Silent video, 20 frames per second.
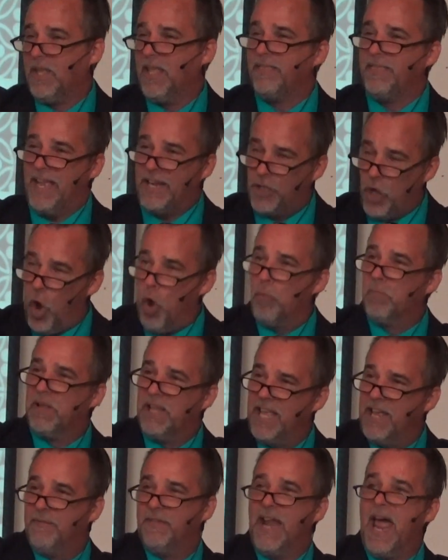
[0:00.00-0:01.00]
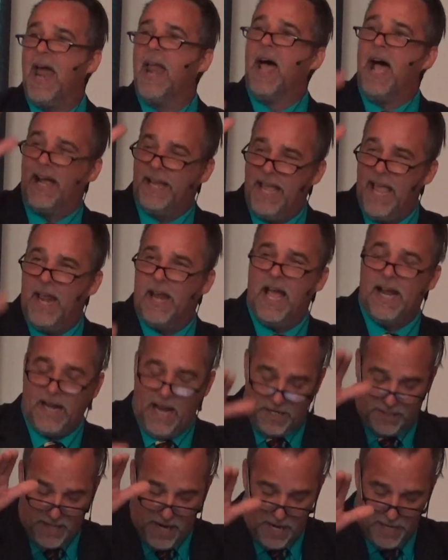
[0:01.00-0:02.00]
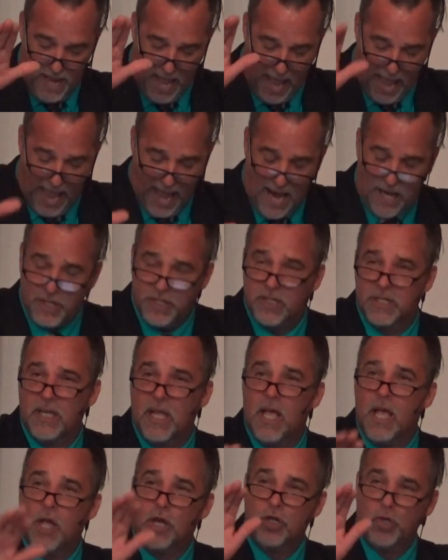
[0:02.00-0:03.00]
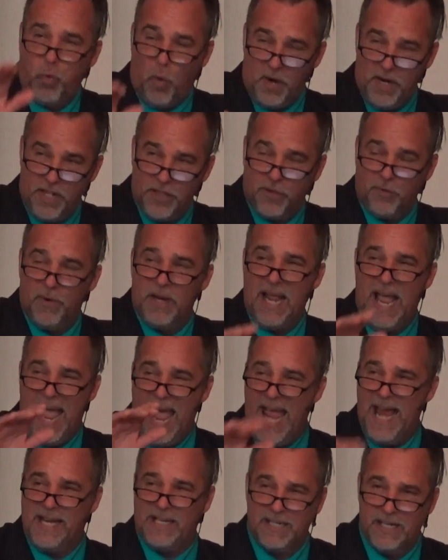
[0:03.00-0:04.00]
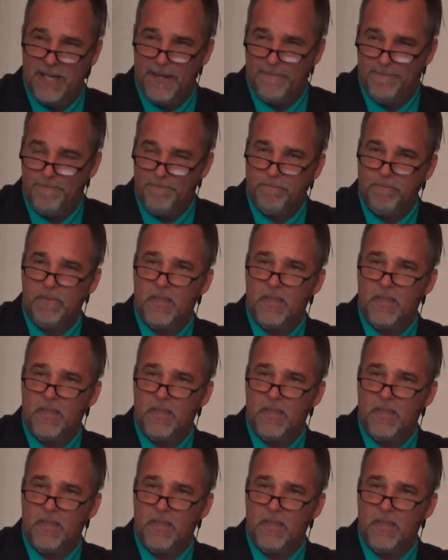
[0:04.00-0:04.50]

They don't believe in that. Again, like I said, Acts 23:8.